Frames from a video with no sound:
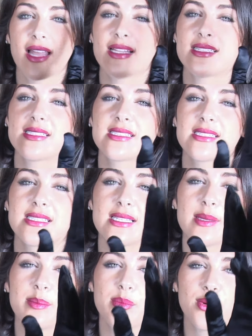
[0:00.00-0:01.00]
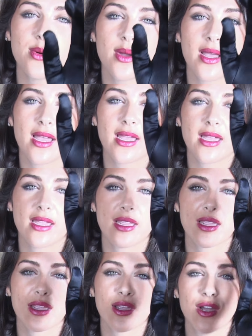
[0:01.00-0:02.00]
and slip
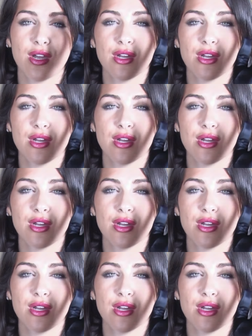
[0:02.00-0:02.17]
away,